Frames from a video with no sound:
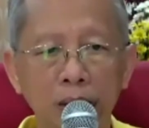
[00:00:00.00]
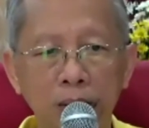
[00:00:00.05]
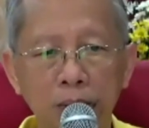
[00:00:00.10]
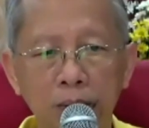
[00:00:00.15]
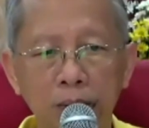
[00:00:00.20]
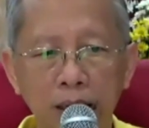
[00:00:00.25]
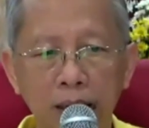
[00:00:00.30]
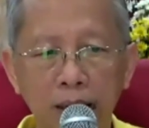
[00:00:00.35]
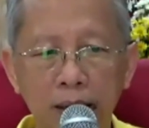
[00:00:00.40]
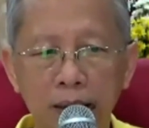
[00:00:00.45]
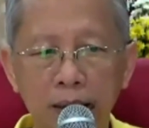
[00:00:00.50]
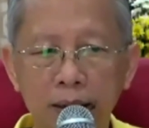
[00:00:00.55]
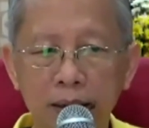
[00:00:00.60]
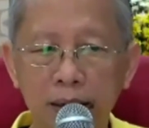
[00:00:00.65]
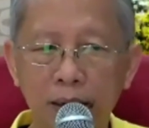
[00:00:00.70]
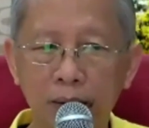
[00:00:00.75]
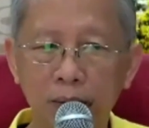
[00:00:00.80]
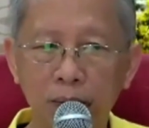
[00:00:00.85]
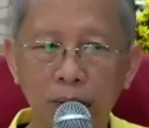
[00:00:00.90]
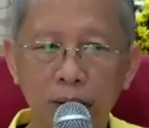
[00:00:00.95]
to
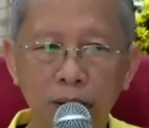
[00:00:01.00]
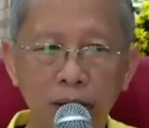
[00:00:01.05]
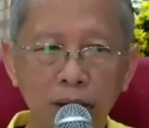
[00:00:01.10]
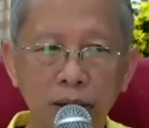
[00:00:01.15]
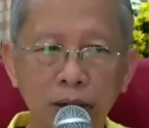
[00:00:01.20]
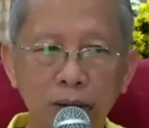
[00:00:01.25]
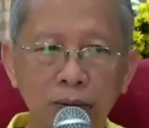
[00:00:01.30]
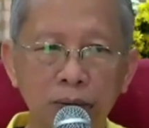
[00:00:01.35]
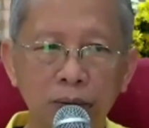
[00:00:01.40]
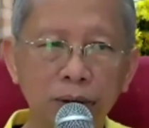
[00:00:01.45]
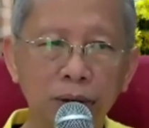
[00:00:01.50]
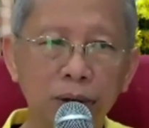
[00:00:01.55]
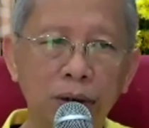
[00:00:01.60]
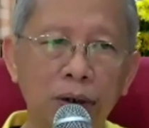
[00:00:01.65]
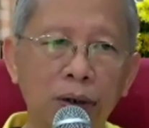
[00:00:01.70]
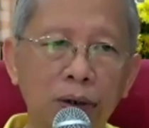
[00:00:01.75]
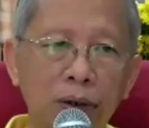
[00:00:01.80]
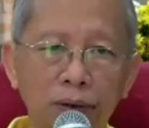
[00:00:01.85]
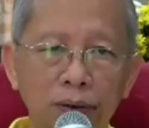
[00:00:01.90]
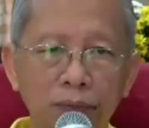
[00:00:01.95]
understand what is going
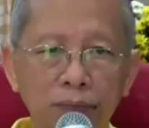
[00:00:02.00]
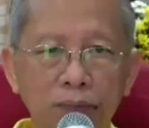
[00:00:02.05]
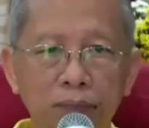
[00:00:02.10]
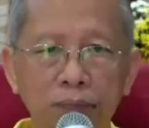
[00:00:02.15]
on.